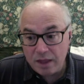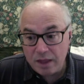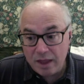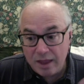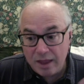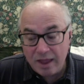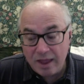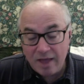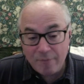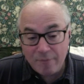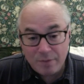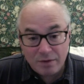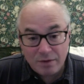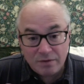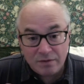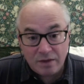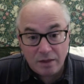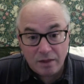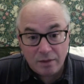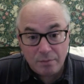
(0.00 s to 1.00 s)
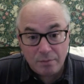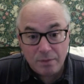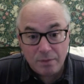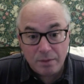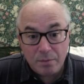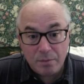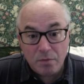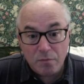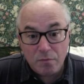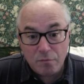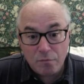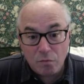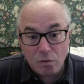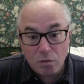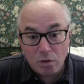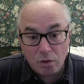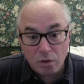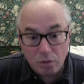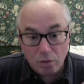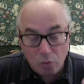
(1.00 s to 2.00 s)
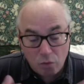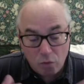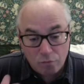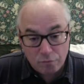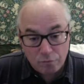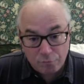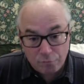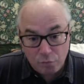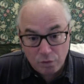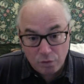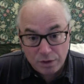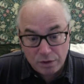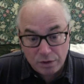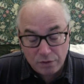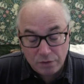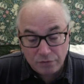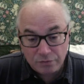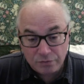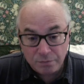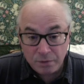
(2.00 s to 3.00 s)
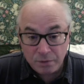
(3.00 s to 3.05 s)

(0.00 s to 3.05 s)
I have been telling people for over four years